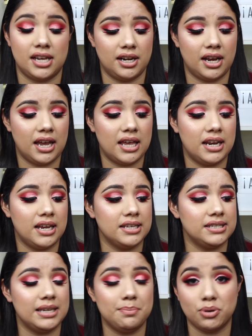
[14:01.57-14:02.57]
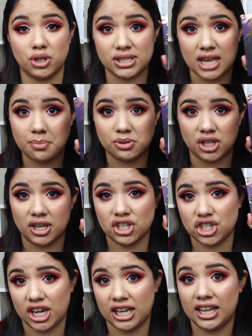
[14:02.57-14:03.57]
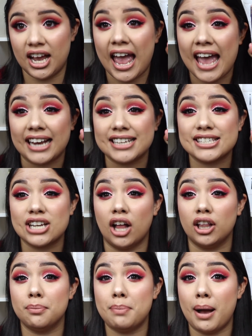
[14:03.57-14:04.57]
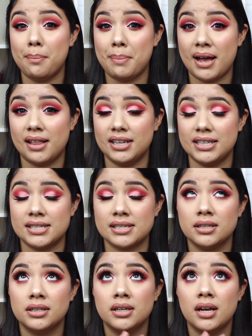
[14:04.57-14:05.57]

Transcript: on it, it is the Perception Shayla X ColourPop palette.